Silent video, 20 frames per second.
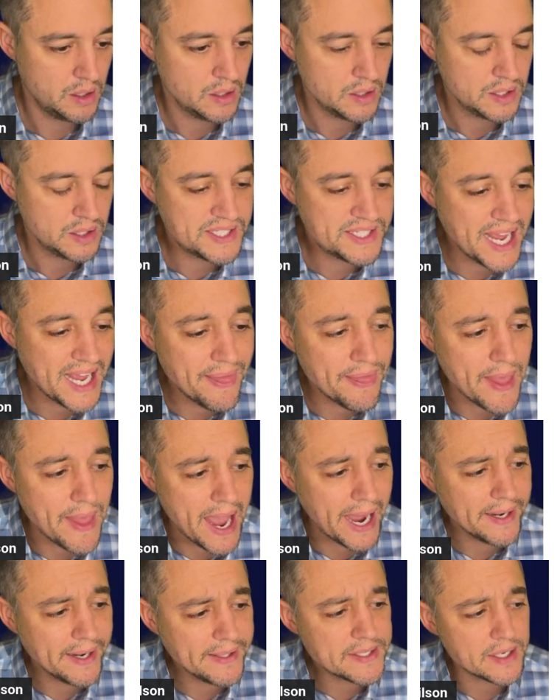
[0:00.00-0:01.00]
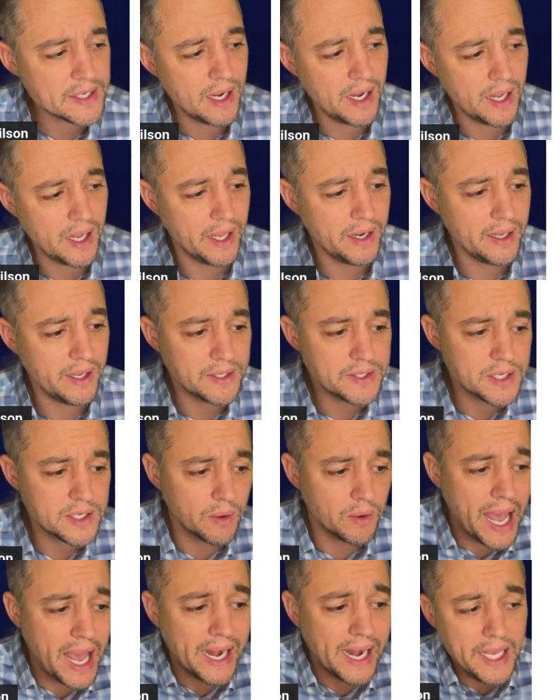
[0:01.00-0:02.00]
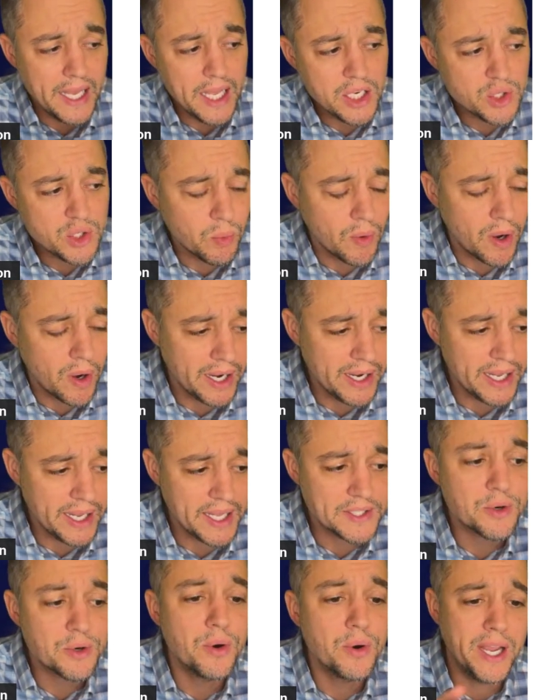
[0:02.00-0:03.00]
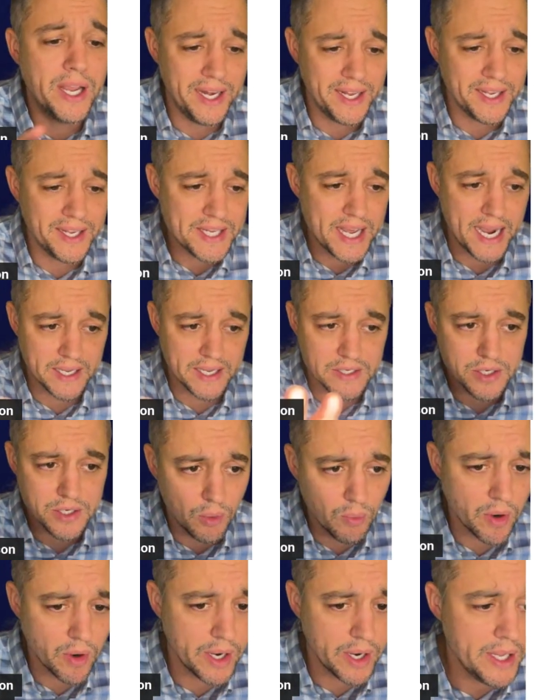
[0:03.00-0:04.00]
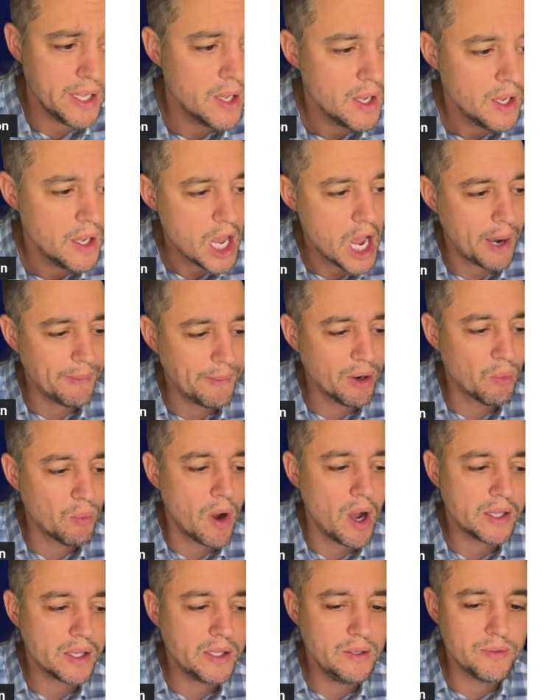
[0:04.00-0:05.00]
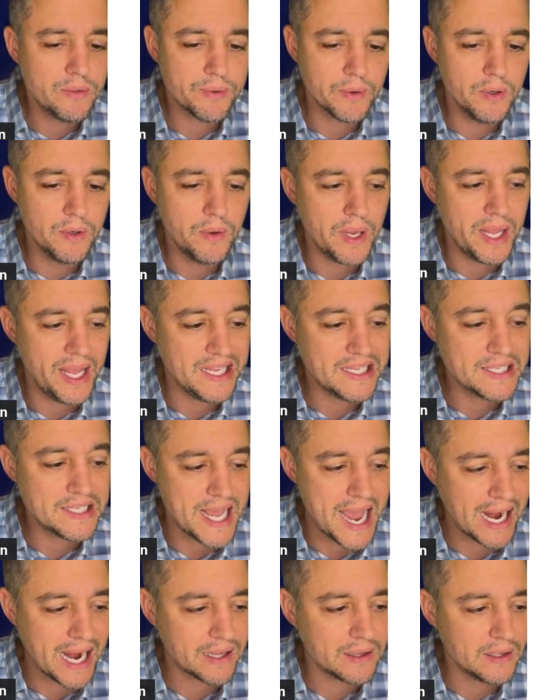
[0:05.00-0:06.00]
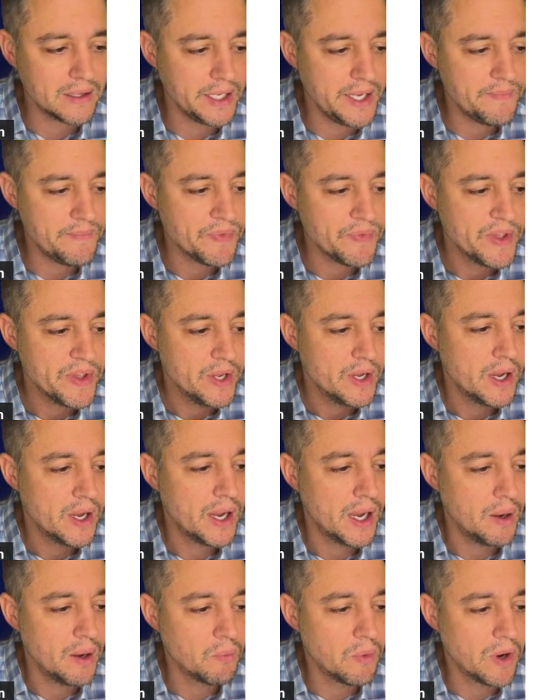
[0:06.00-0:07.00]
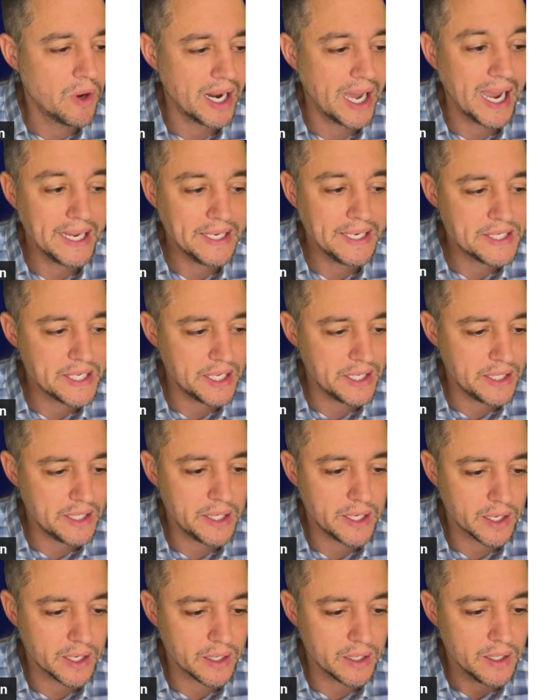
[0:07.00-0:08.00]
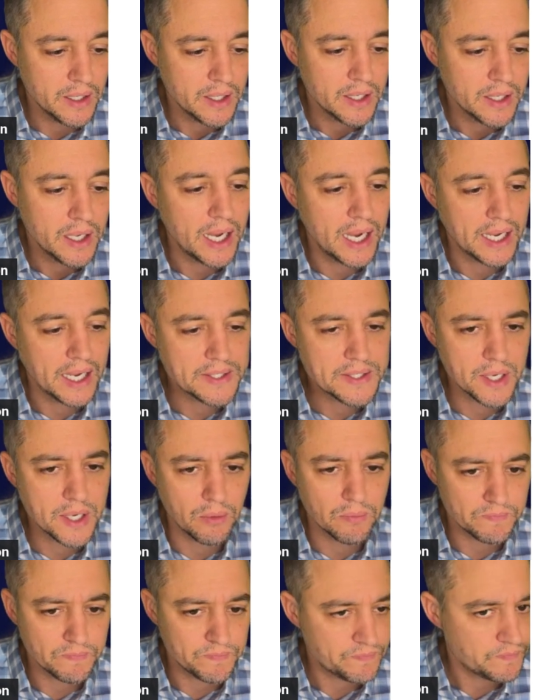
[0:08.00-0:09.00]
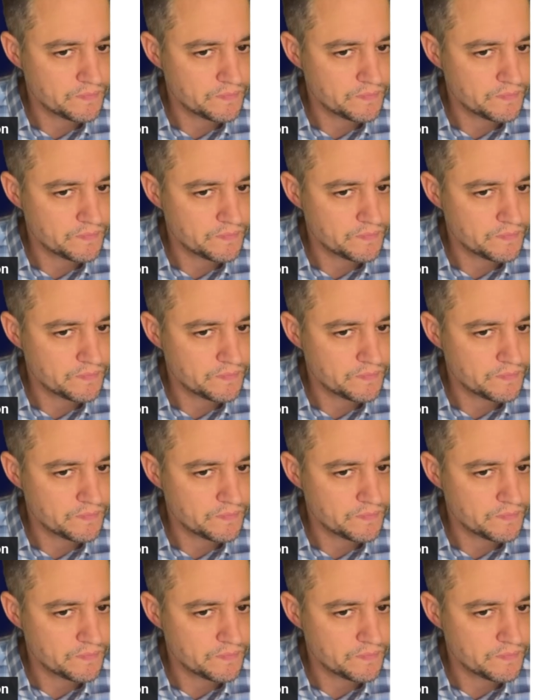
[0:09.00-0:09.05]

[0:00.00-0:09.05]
send that. And so at each one, it's creating a test. Don't worry. I'm going to walk you through exactly uh, what I did here. Uh, so,